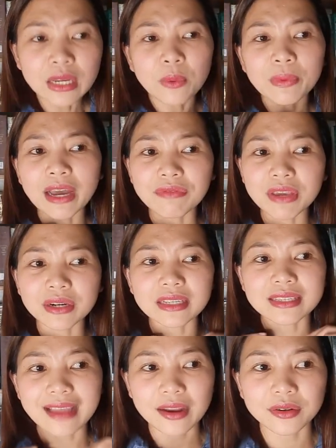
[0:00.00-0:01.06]
We have here the
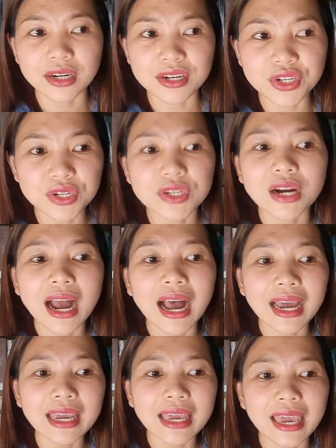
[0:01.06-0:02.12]
standard junior
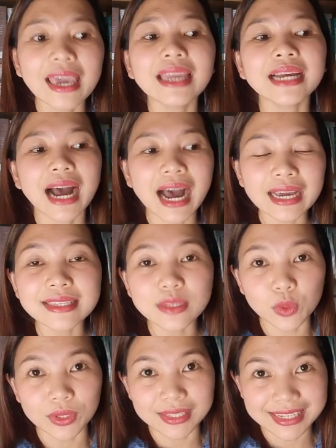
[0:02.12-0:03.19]
high and high
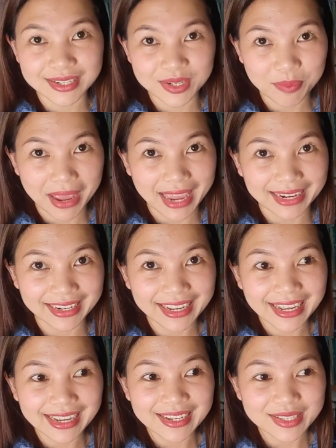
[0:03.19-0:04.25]
schools in Japan.
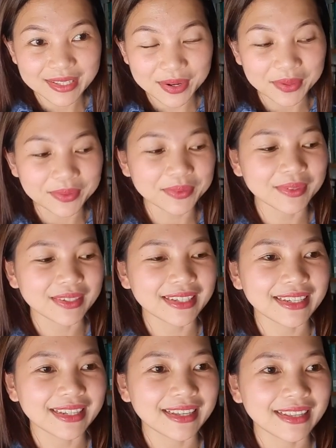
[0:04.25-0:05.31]
So
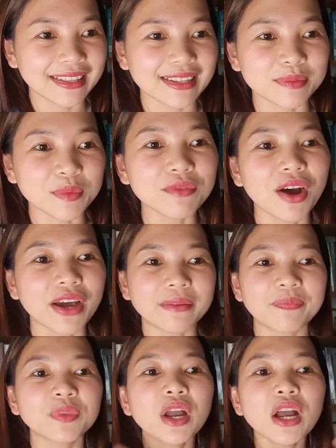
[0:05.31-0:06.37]
let's move on.
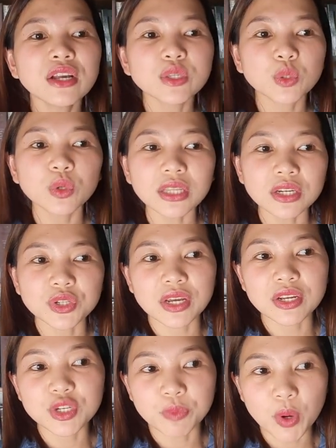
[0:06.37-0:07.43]
School
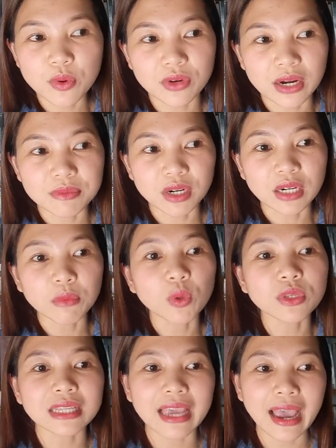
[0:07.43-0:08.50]
exchange programs are
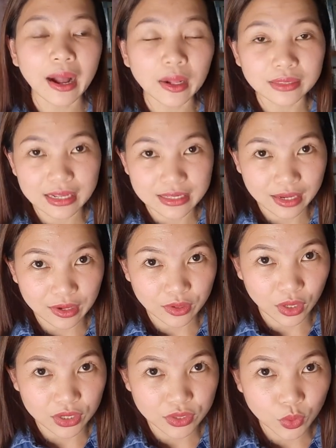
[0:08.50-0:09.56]
mostly held in
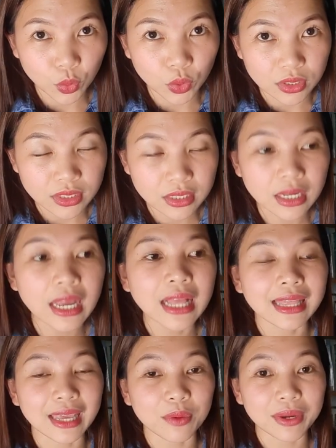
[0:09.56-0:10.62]
secondary schools,
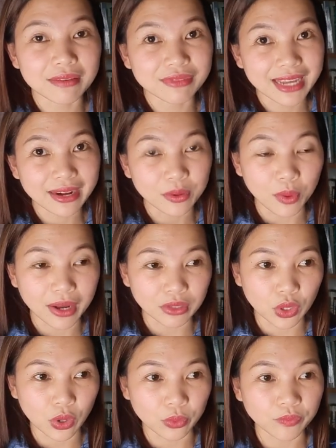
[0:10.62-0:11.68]
like what I've said a while
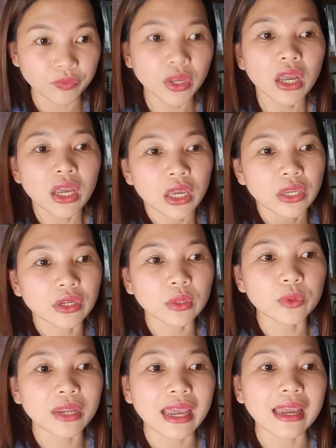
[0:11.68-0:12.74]
ago,
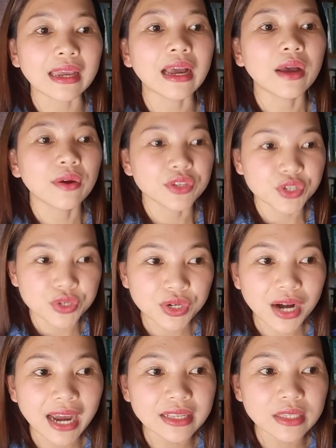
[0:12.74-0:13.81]
including junior
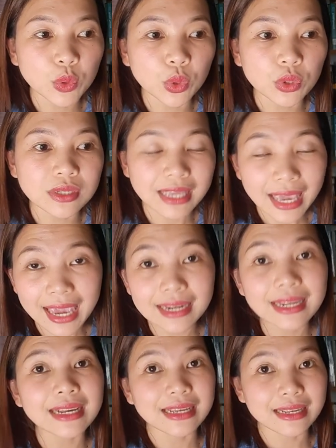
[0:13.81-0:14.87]
high schools
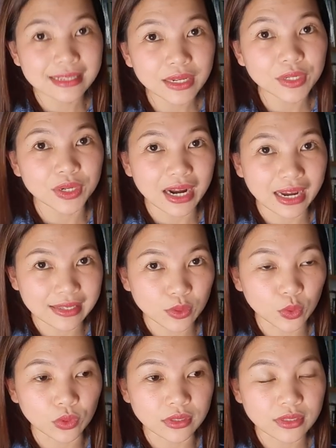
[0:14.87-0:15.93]
and senior high
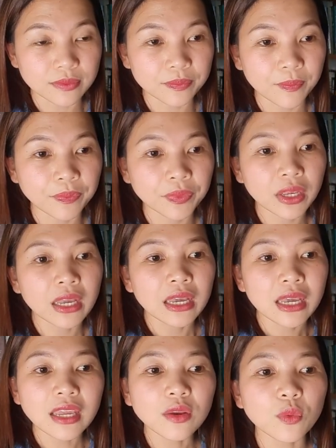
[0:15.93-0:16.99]
schools,
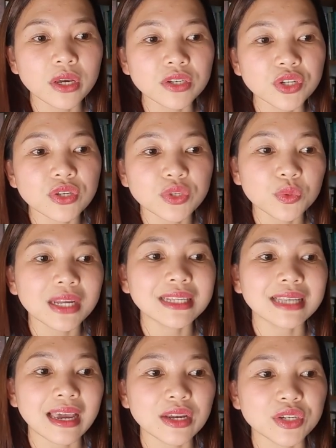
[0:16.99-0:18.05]
in which
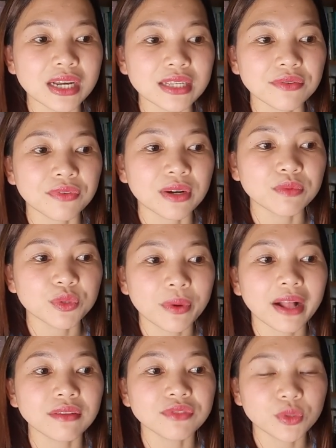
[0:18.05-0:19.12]
students ages from
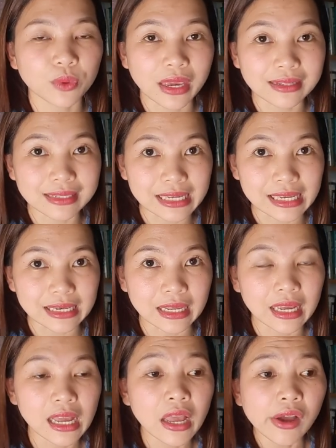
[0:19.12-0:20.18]
12 to 18.
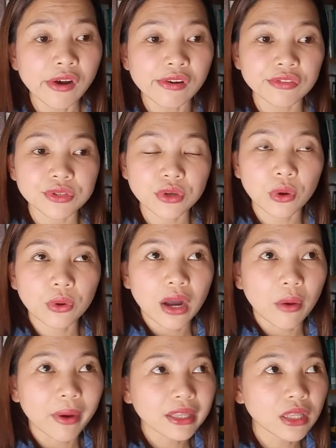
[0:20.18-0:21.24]
So
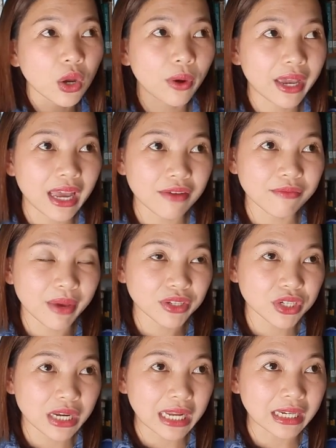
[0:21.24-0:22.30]
a while ago, I have
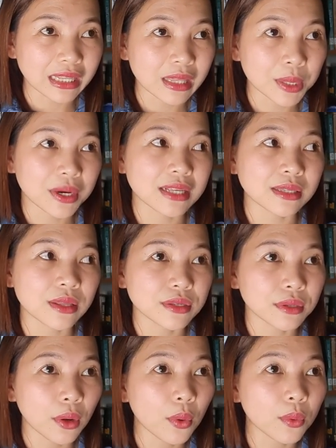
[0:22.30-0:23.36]
mentioned that there is this
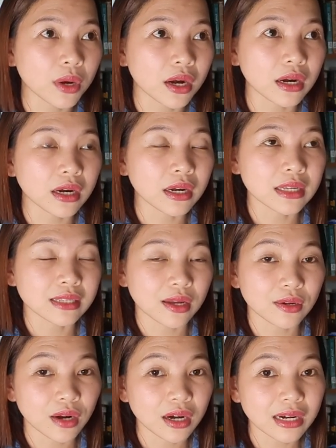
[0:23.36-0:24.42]
lower
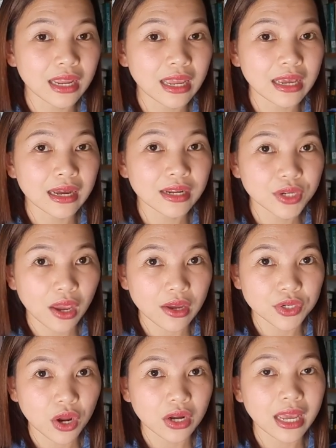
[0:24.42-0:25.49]
secondary
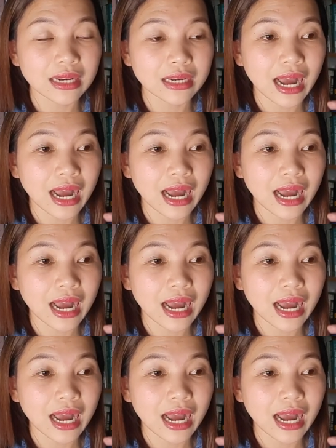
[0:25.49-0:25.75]
education and